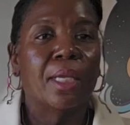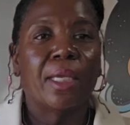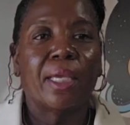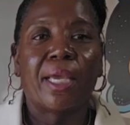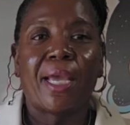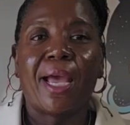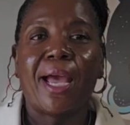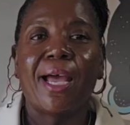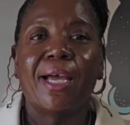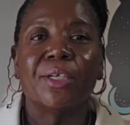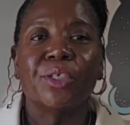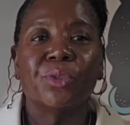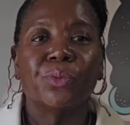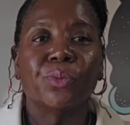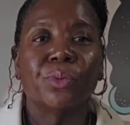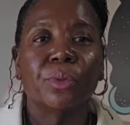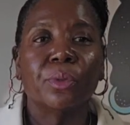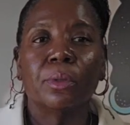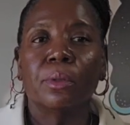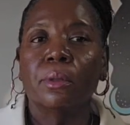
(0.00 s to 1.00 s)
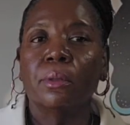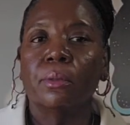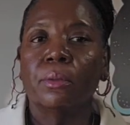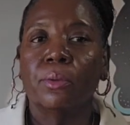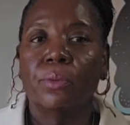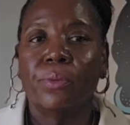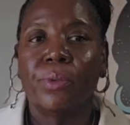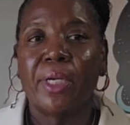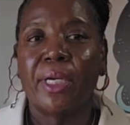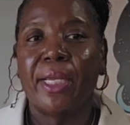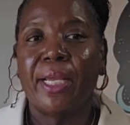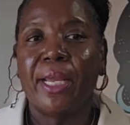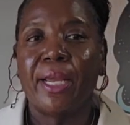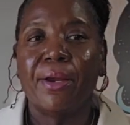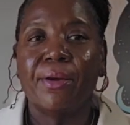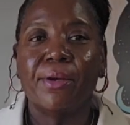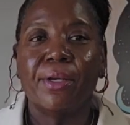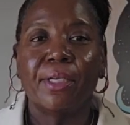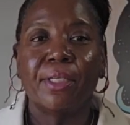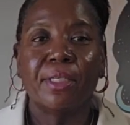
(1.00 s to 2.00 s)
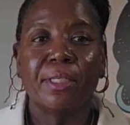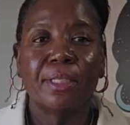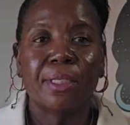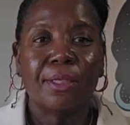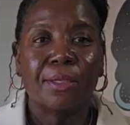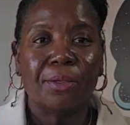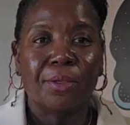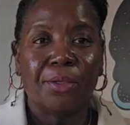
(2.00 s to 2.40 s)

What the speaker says: casual running errands,